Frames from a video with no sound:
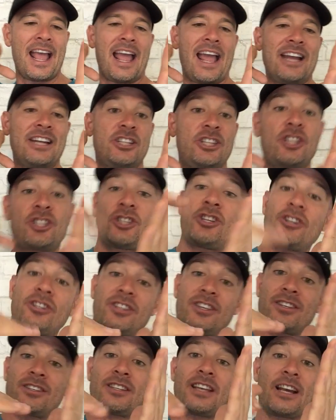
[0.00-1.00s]
And she took
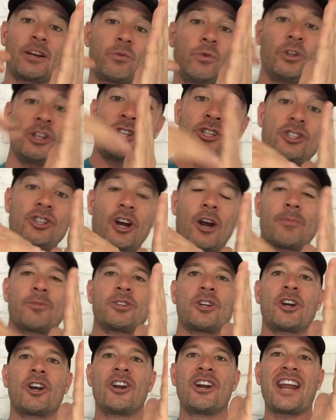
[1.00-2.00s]
this really sharp
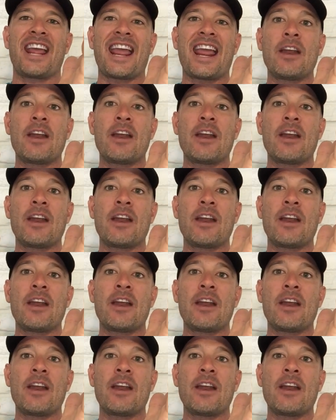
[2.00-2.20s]
turn,